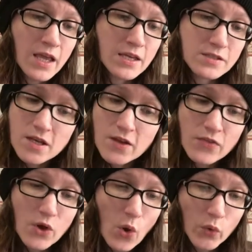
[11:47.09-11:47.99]
Indeed,
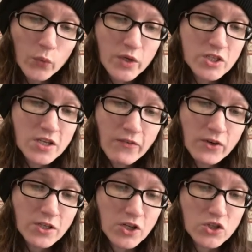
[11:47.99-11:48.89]
the old witch never
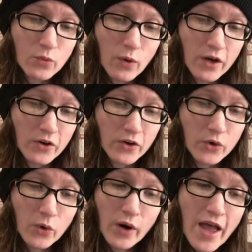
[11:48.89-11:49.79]
touched water,
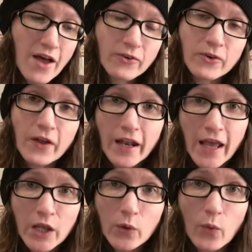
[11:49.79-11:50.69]
nor ever let
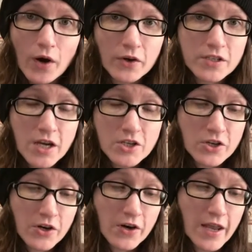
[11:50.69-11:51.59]
any water touch
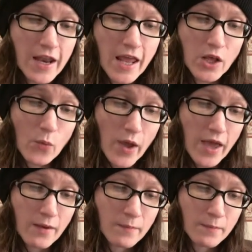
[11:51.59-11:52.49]
her in any way.